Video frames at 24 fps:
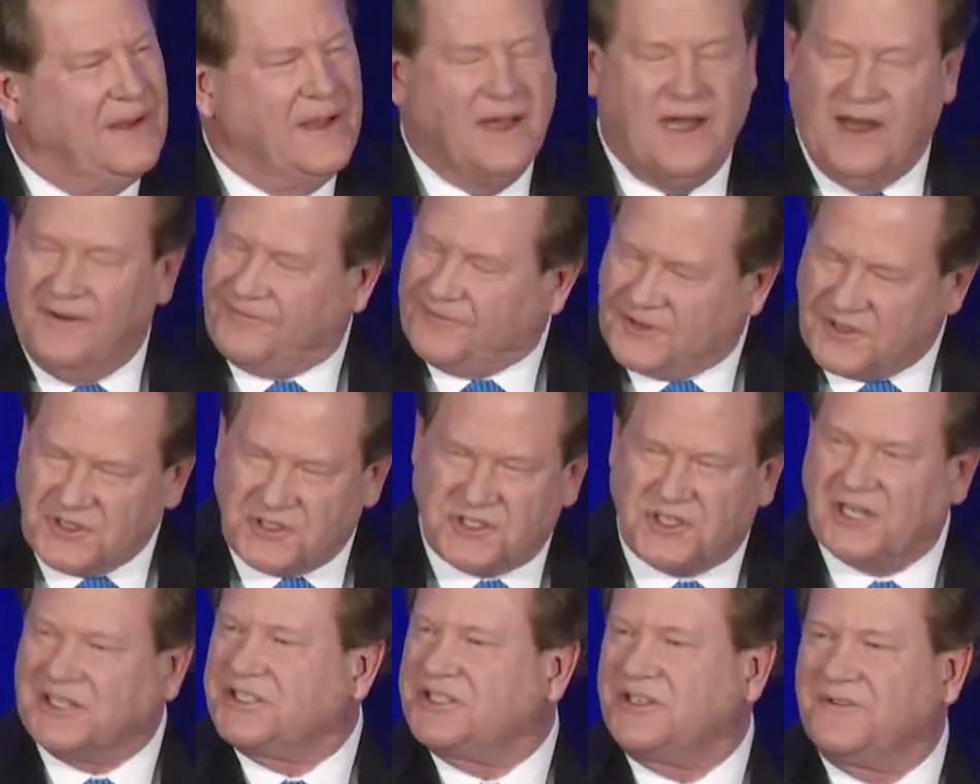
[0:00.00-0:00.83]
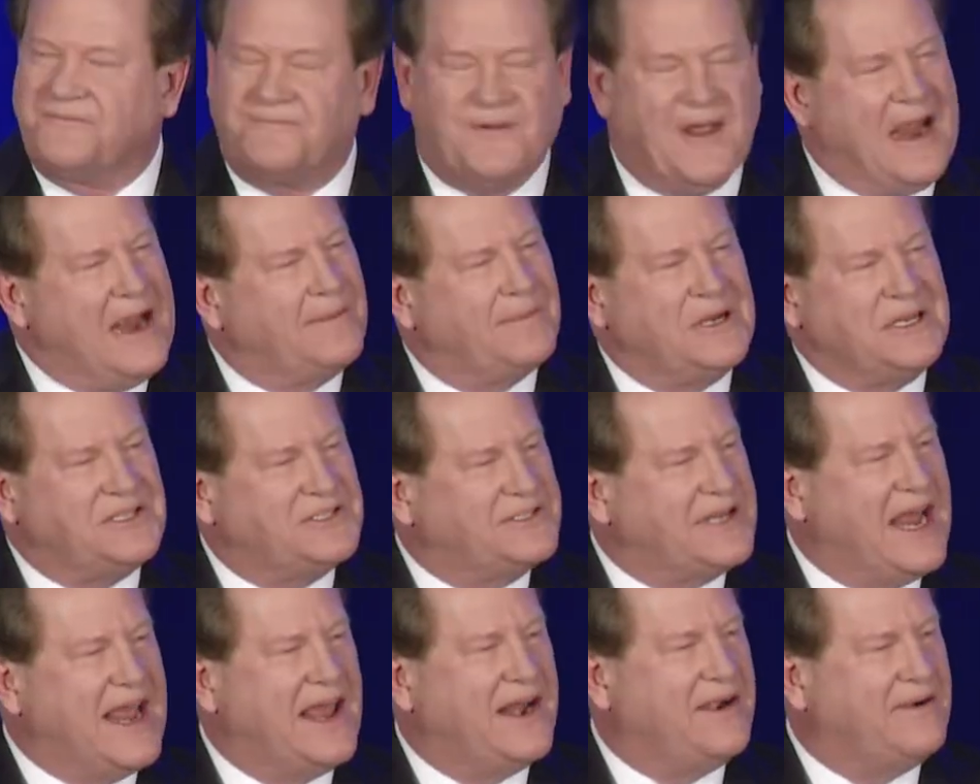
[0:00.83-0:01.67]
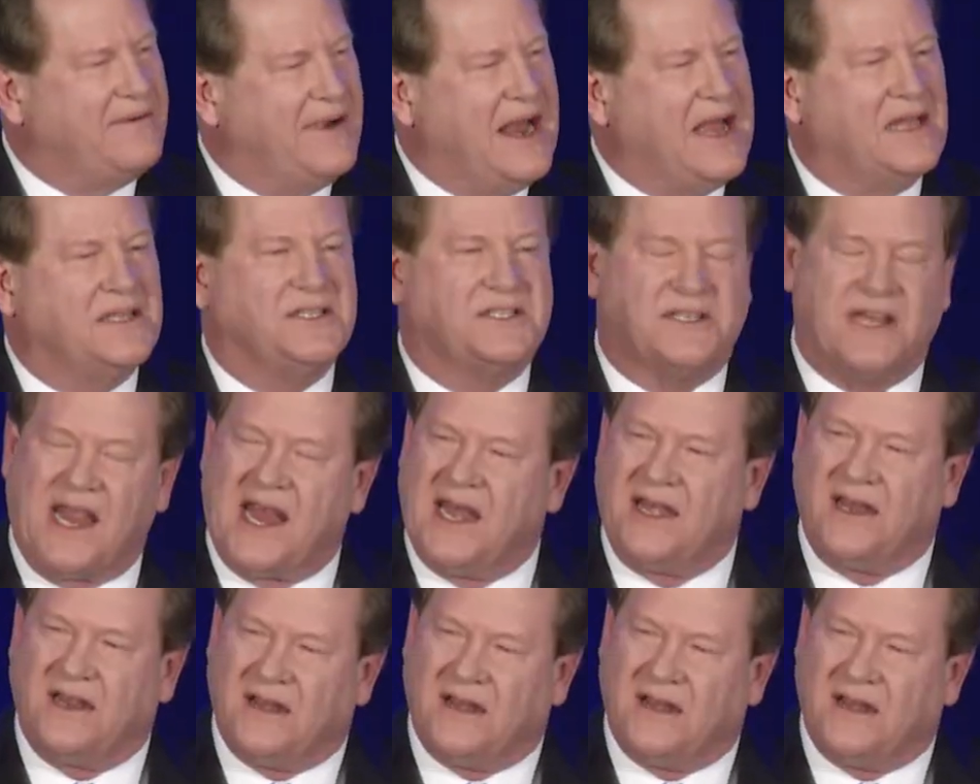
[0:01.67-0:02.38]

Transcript: if there's just a family standing around saying,